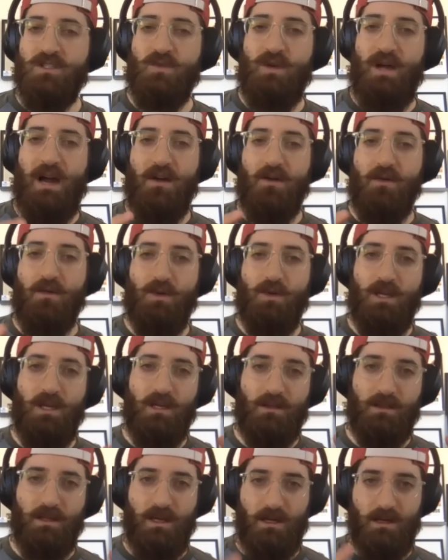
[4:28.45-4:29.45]
So how do
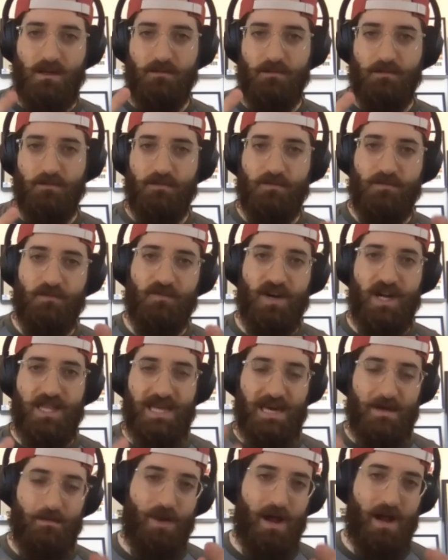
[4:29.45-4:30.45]
we like find
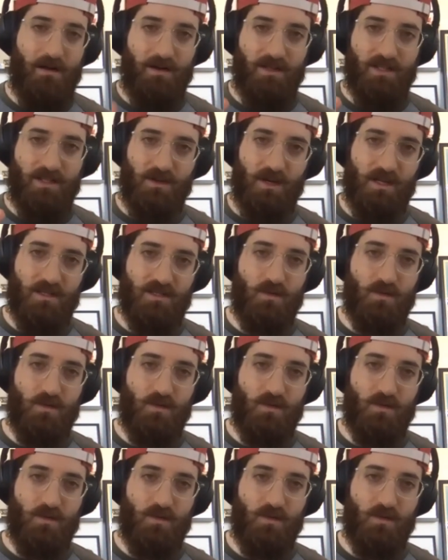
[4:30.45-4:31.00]
that balance, right?